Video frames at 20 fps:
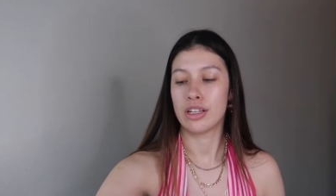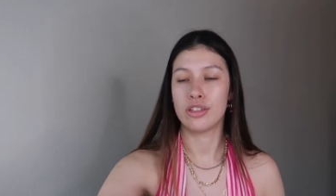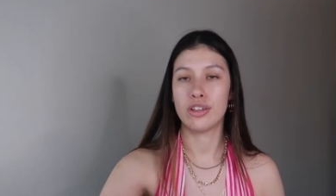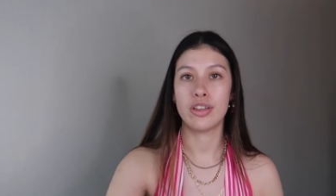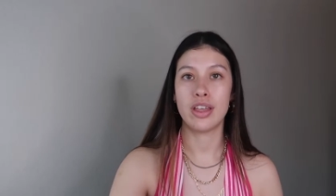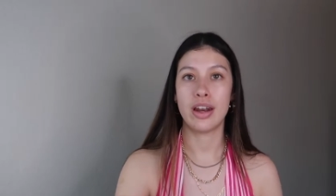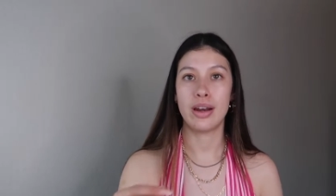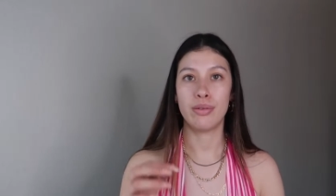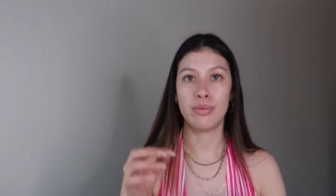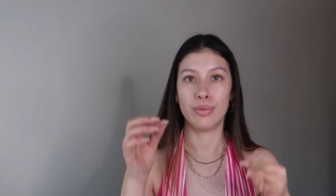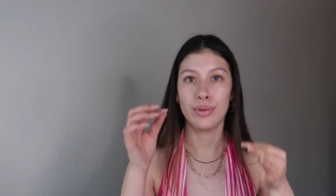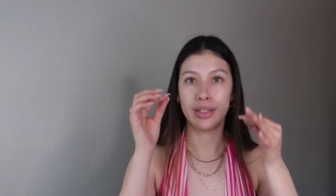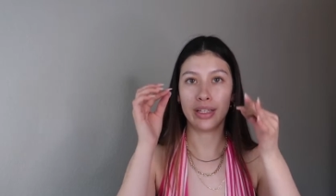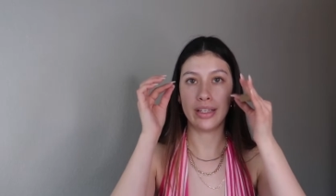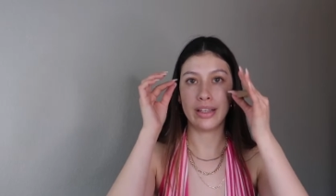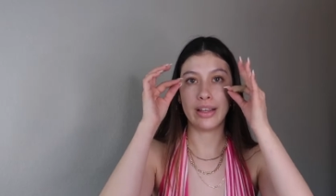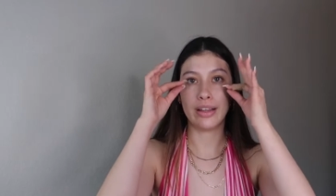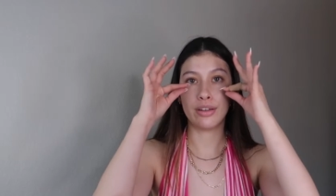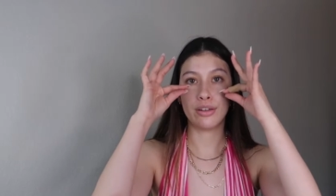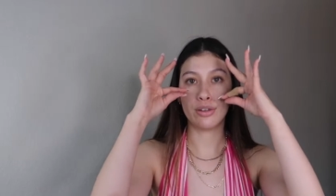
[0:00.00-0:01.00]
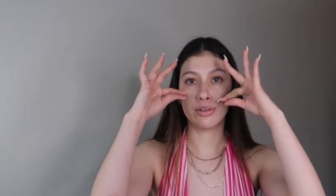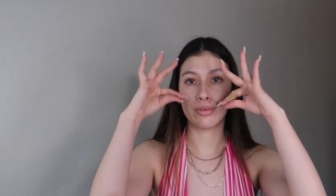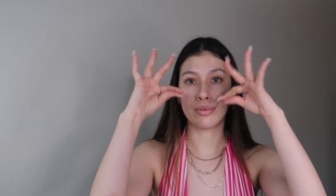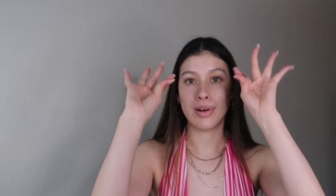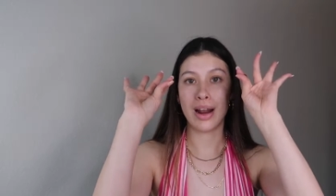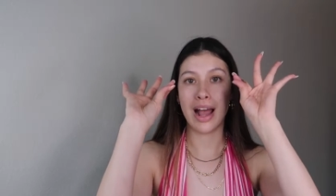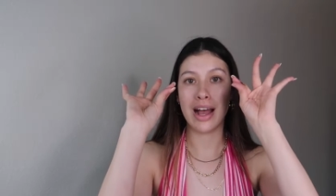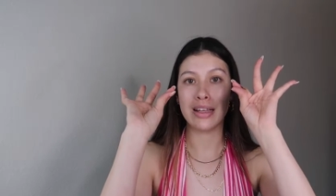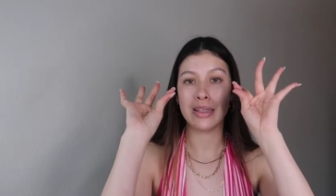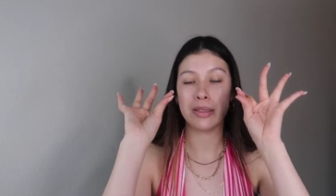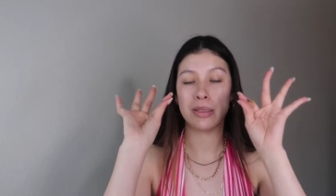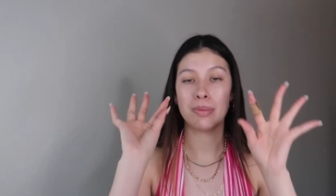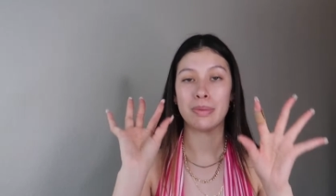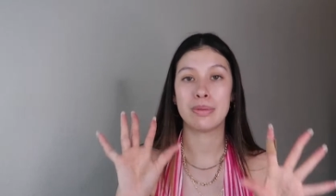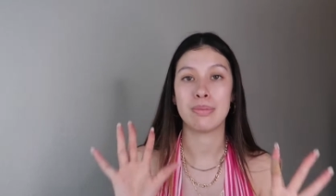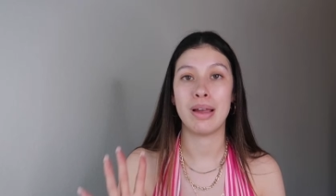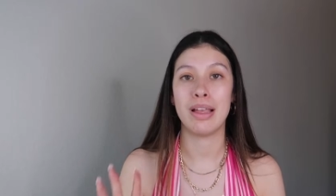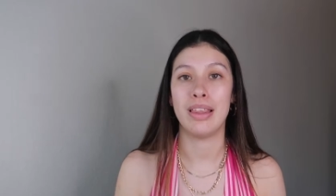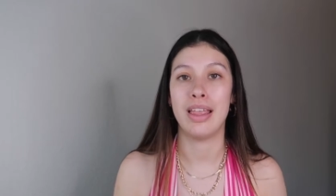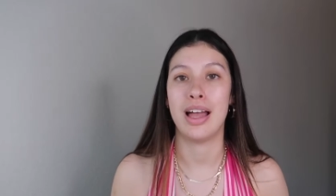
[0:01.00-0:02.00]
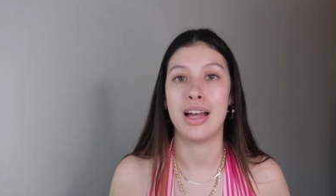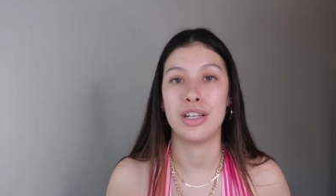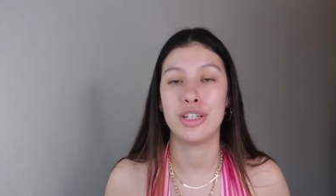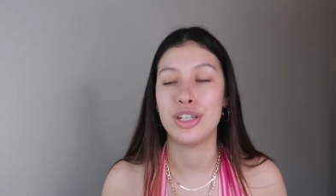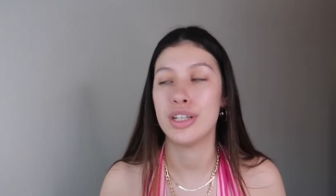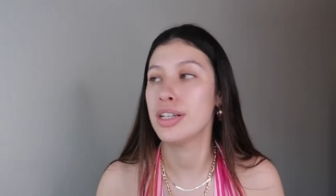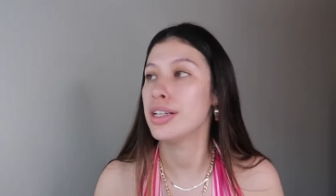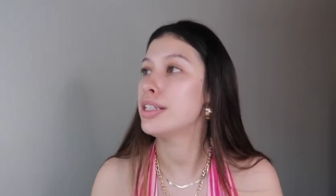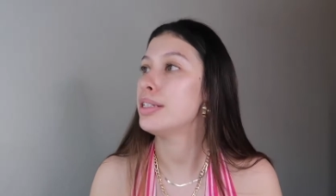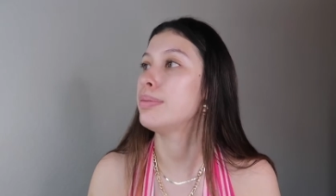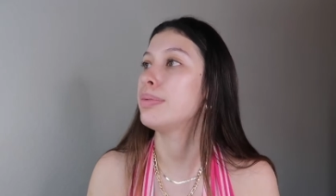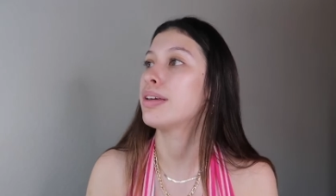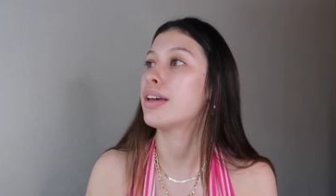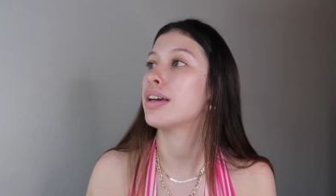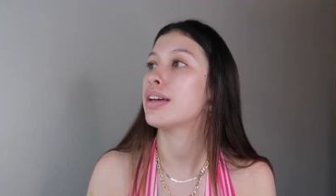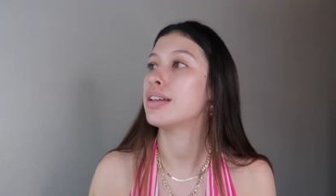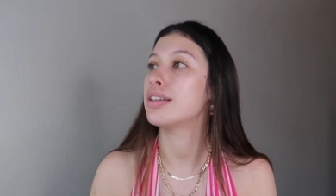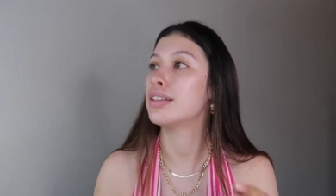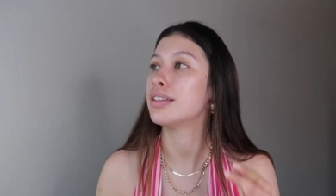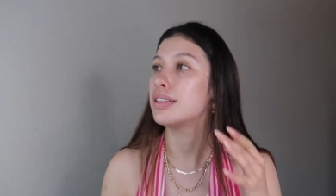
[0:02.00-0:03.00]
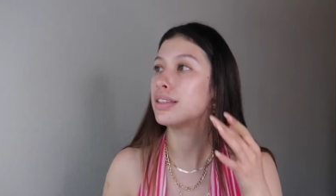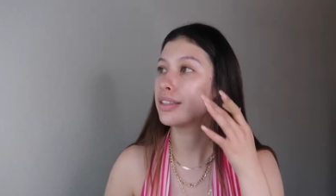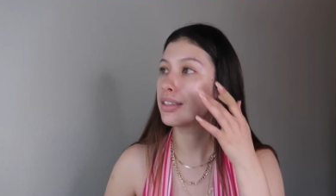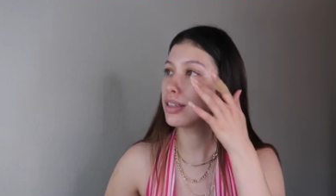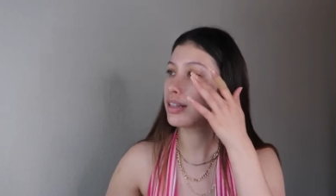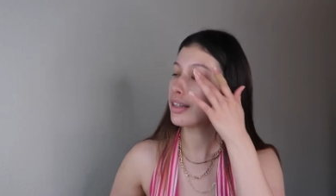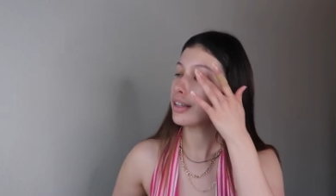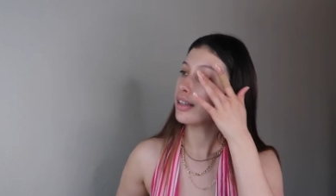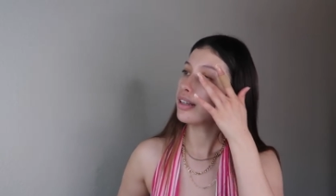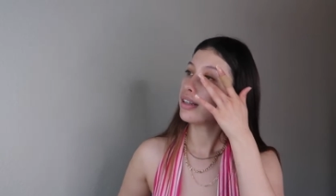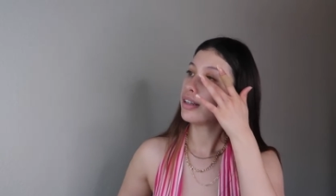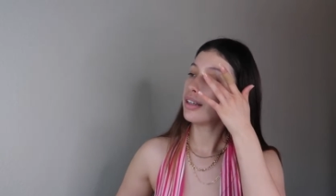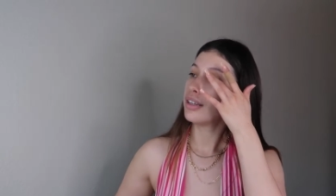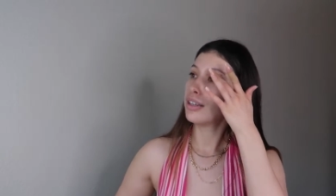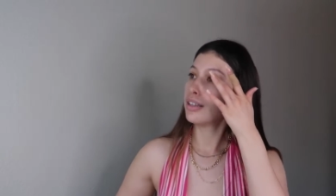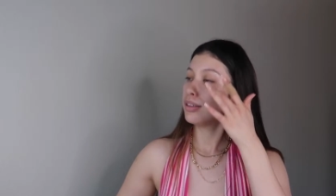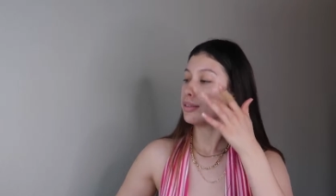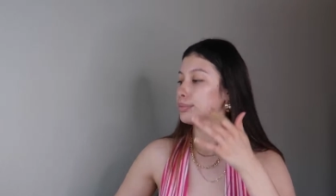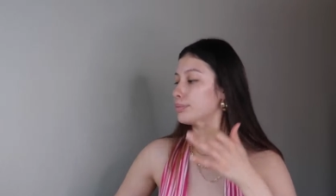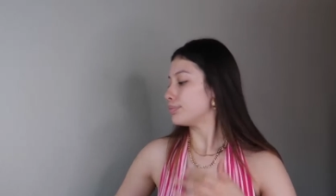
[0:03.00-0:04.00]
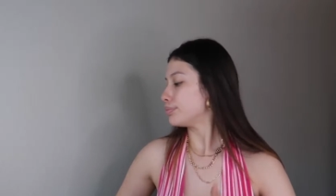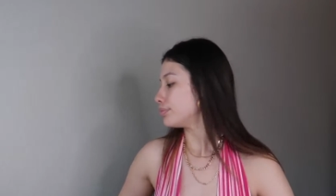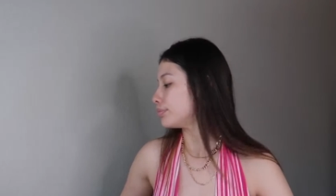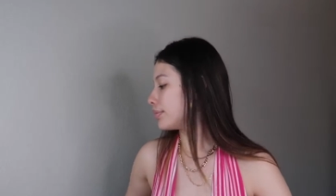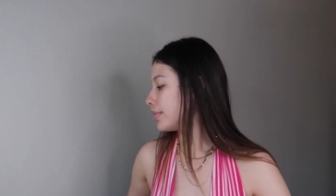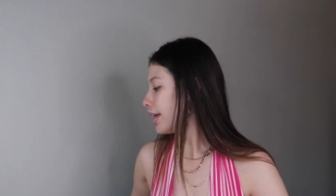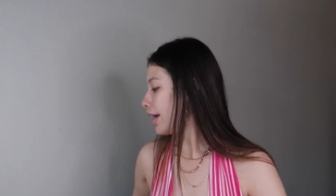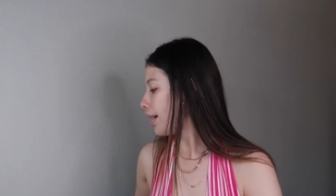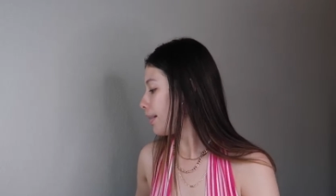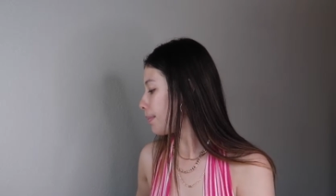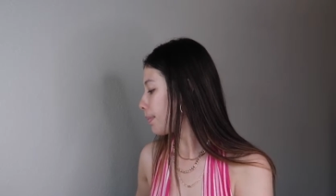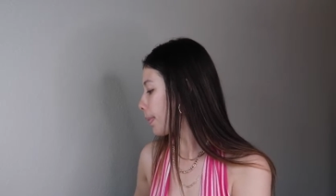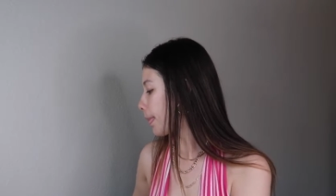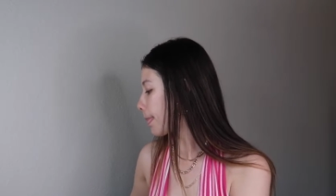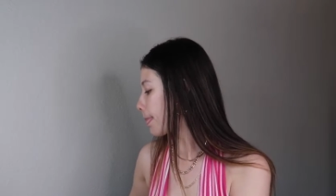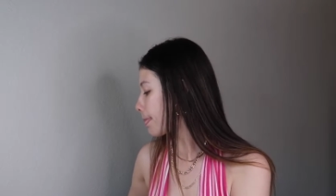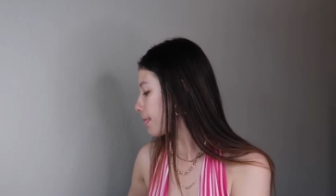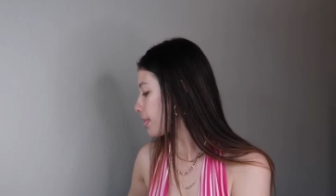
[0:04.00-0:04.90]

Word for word: that it really like grasps my lashes, because yeah,